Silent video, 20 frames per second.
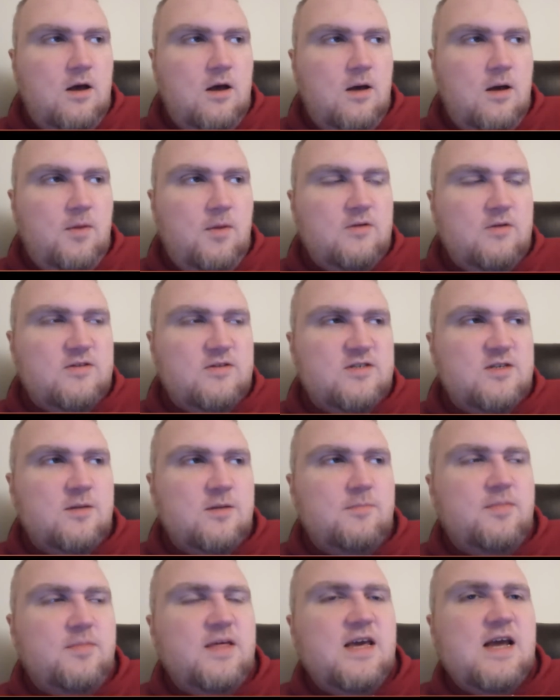about
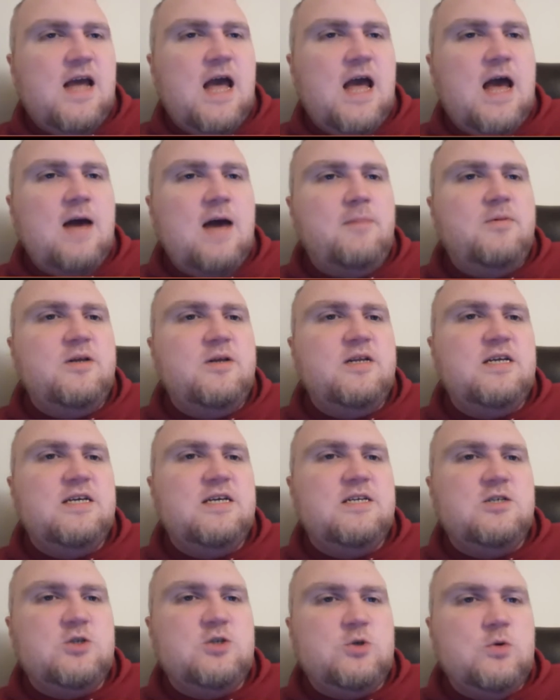something
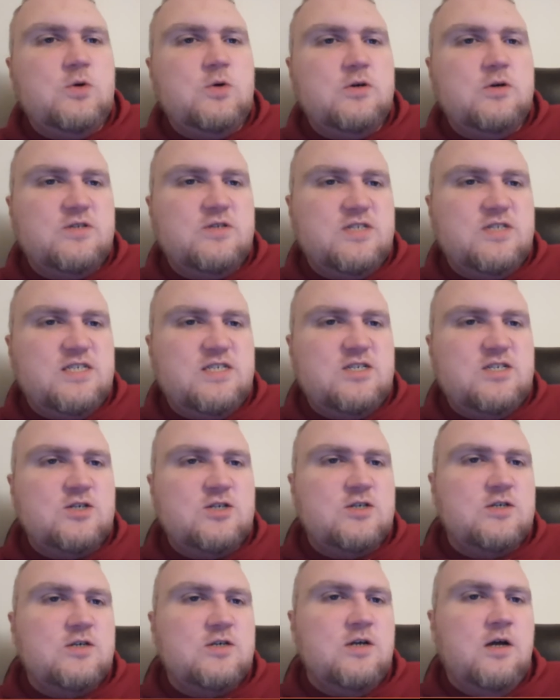happening to her
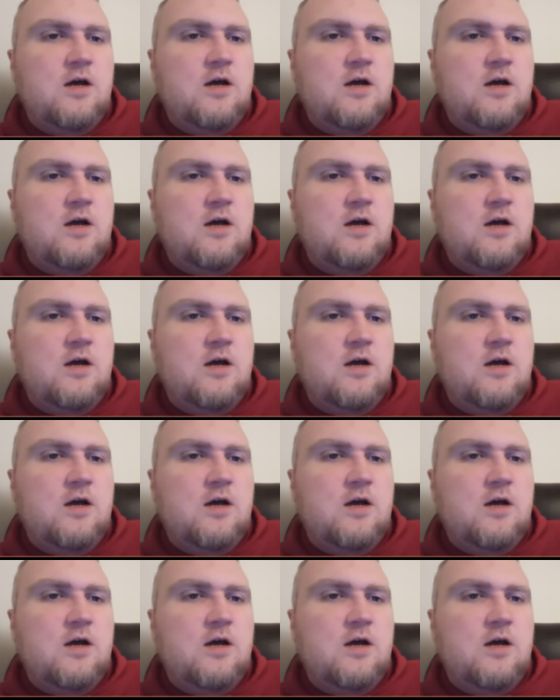sister